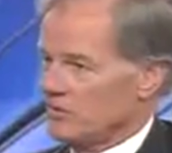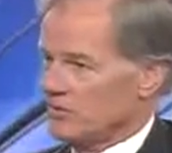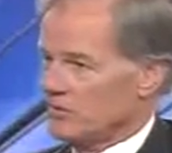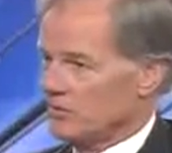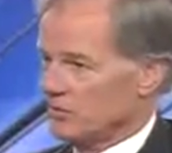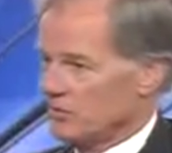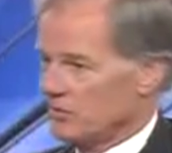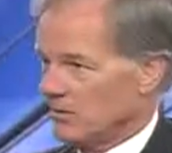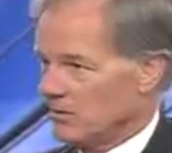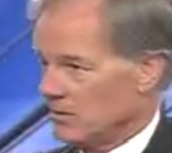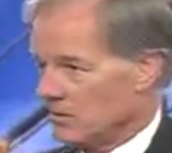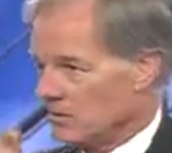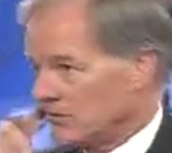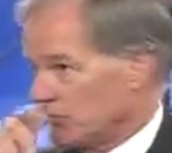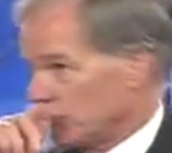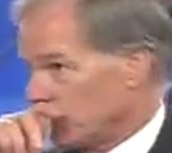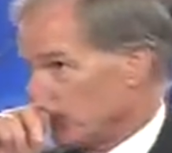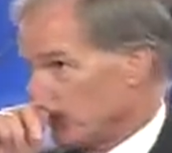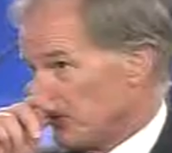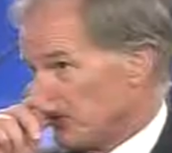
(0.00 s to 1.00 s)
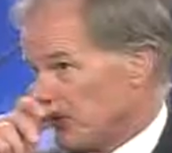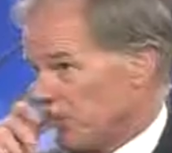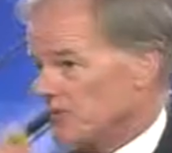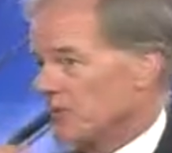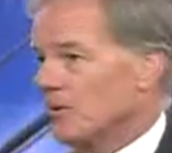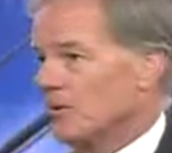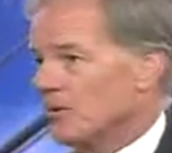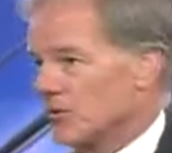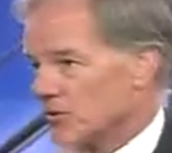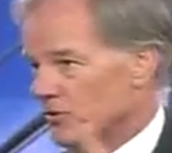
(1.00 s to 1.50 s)
to the fiscal
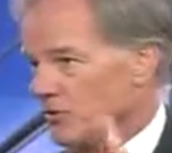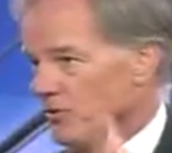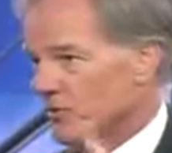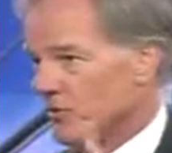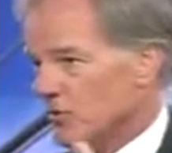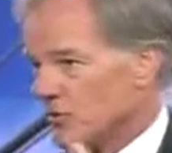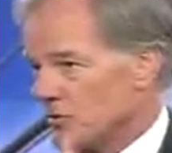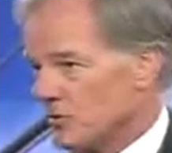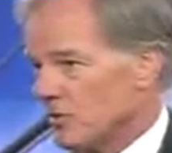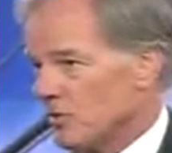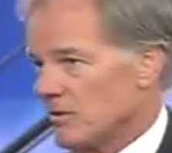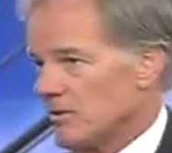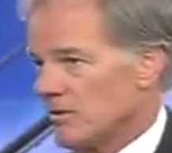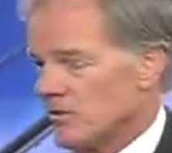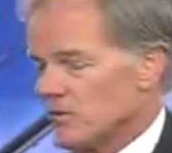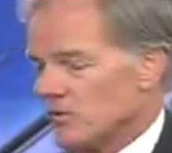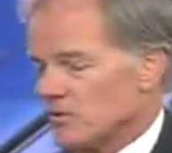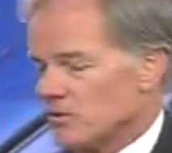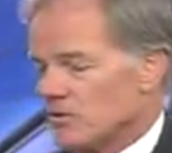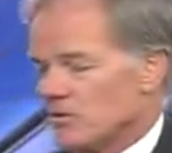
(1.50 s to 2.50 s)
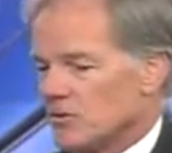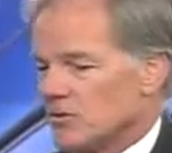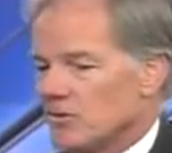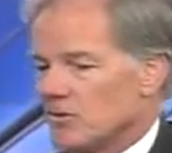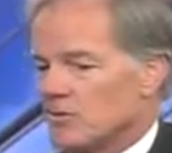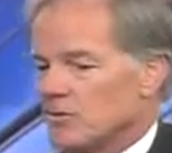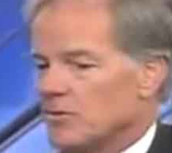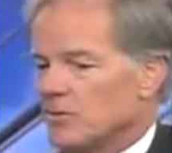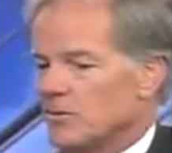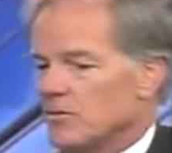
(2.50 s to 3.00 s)
stimulus bill, or supposedly fiscal
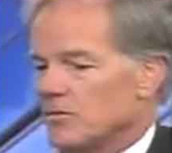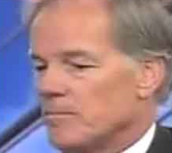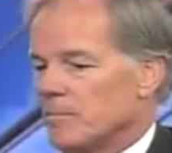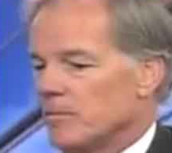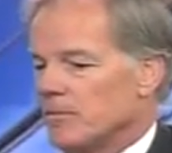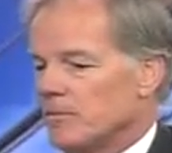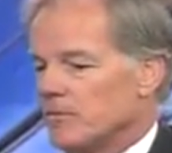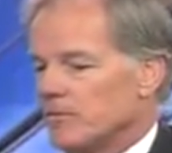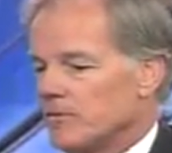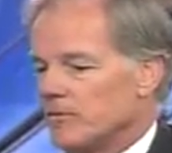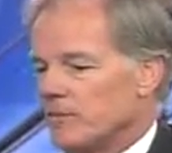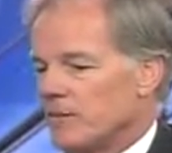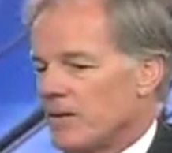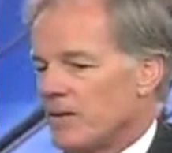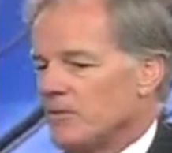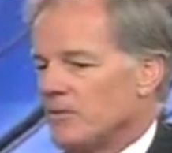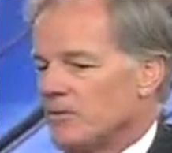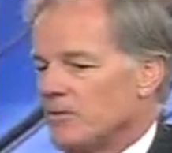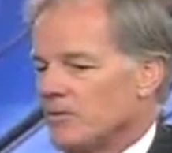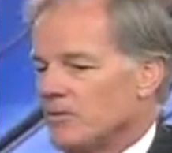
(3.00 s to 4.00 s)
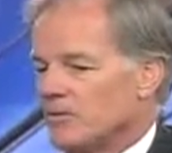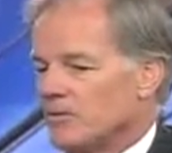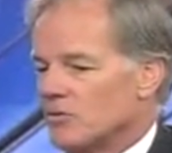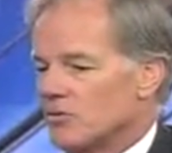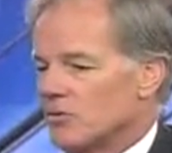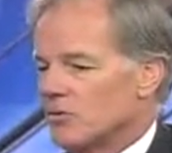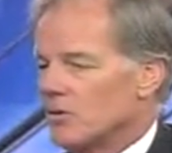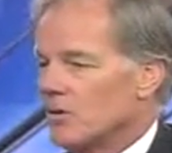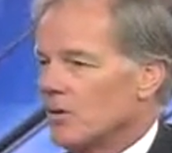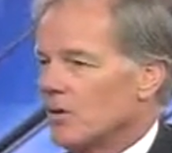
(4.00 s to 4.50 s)
stimulus bill that was passed in the
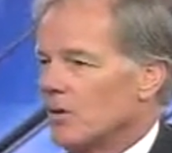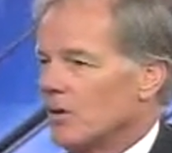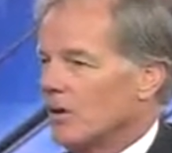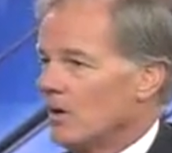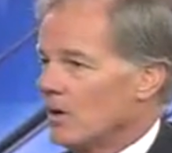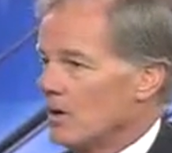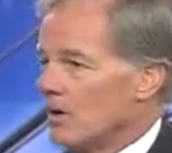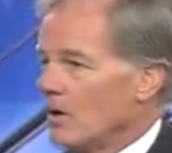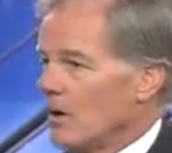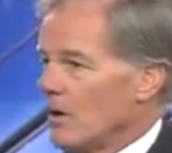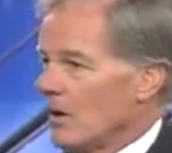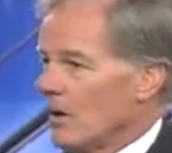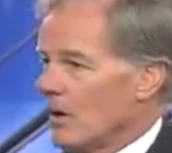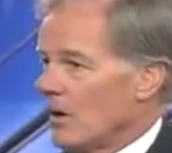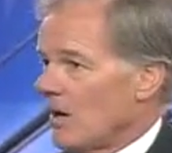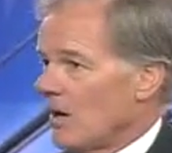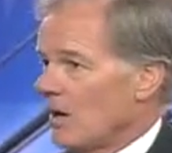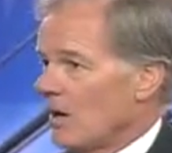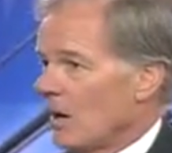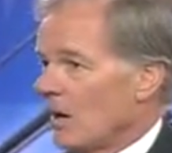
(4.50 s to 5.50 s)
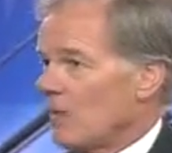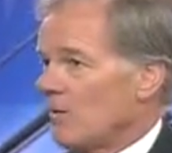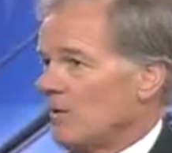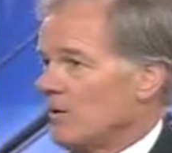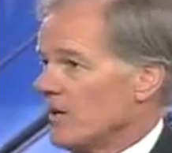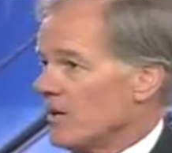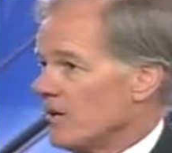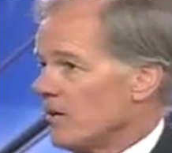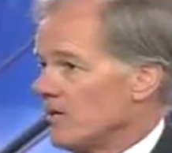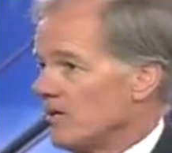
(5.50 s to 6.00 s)
first quarter. I
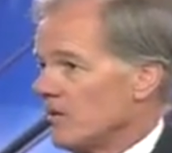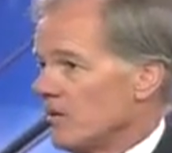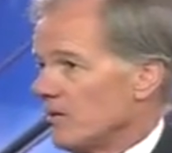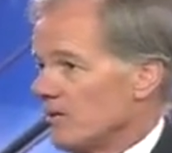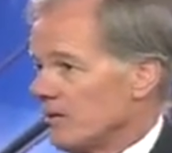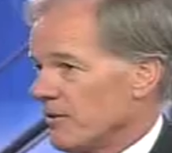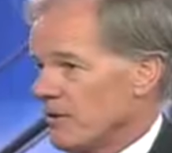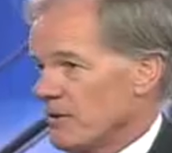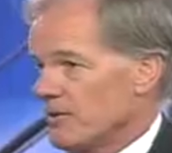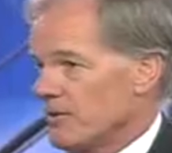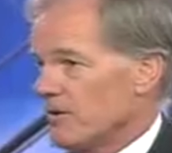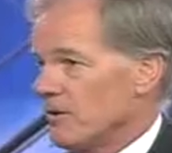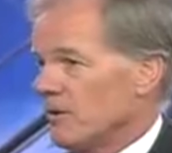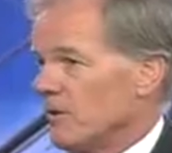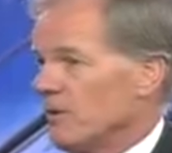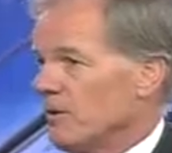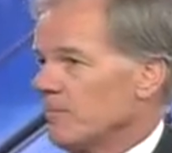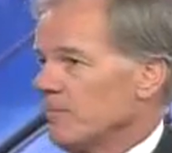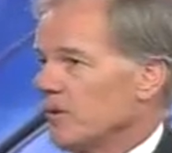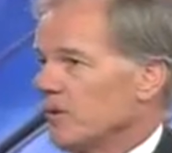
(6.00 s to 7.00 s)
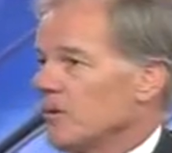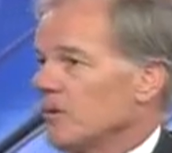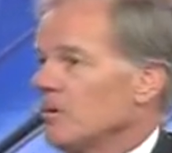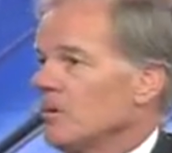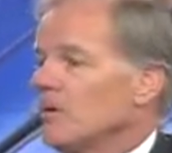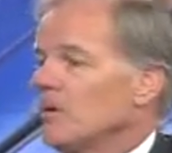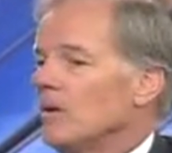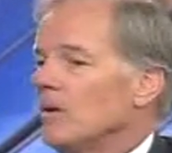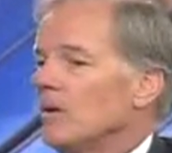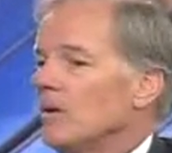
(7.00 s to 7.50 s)
would not have voted for that bill. That
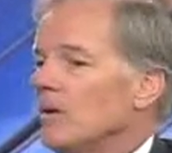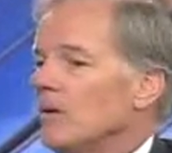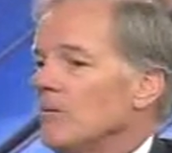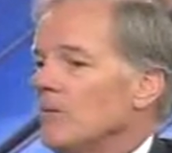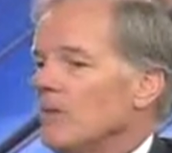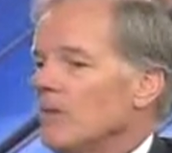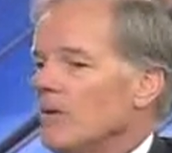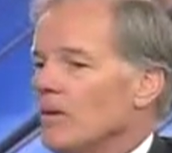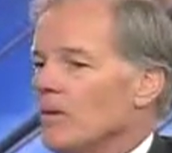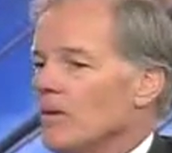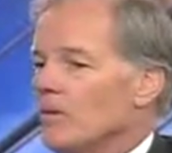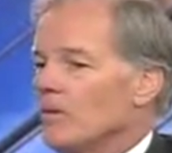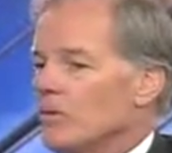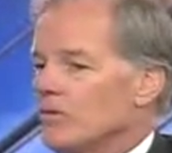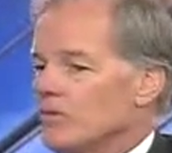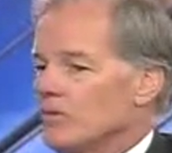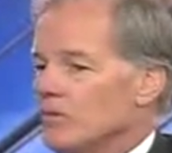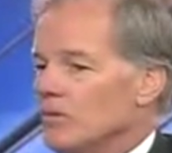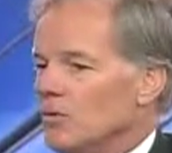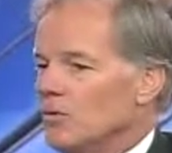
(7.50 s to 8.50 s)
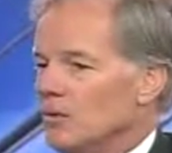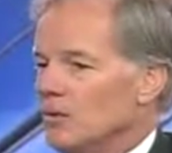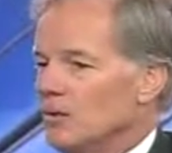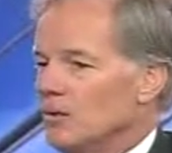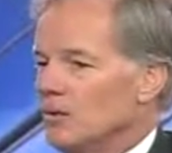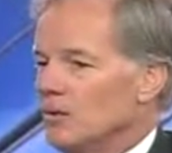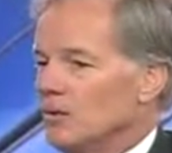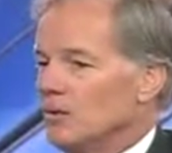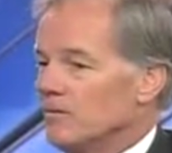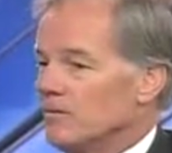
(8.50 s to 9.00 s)
bill was
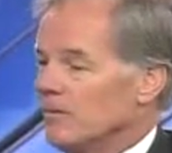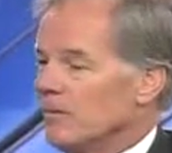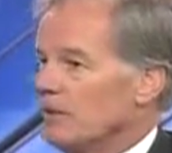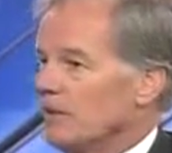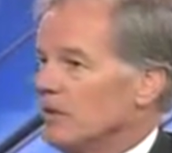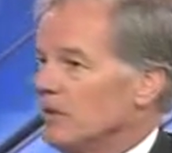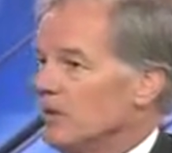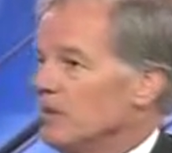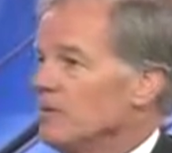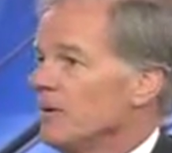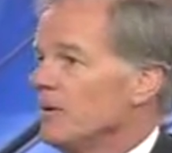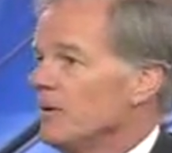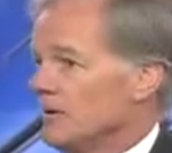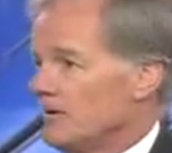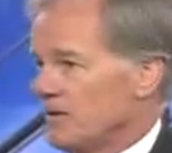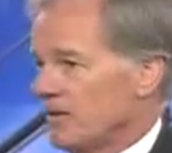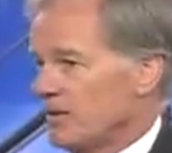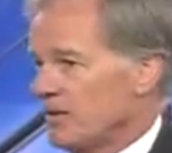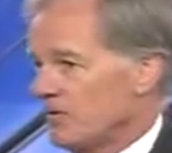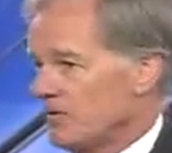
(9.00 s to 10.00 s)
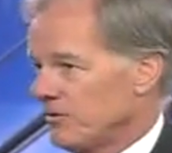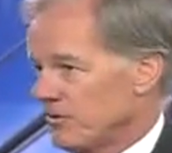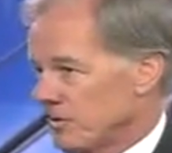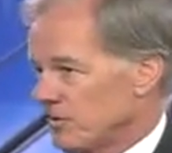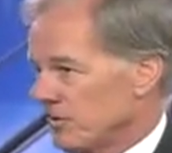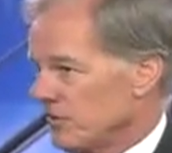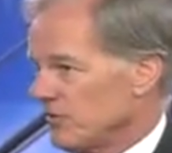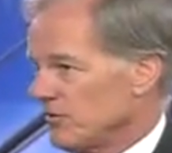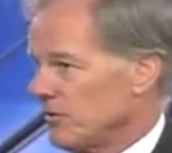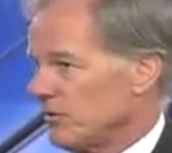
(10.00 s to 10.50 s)
only a very limited amount of
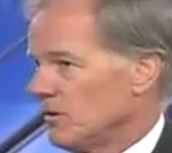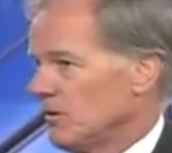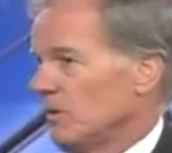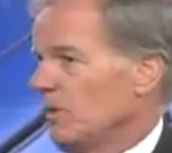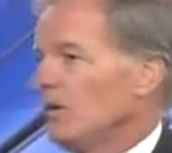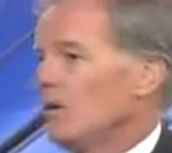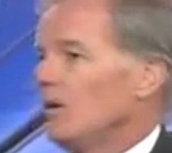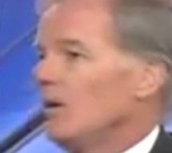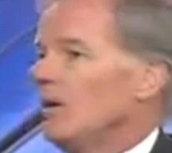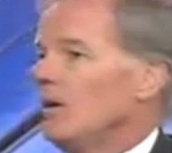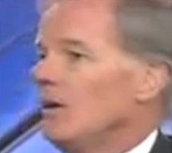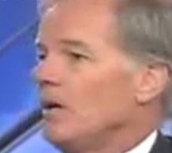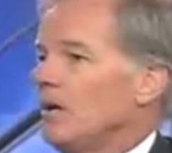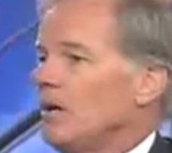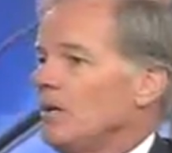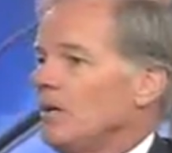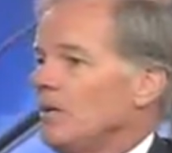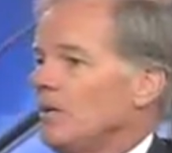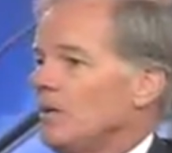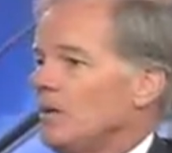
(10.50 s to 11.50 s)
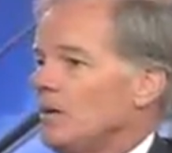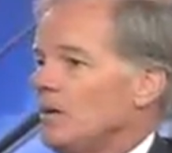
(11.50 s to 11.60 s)
stimulus and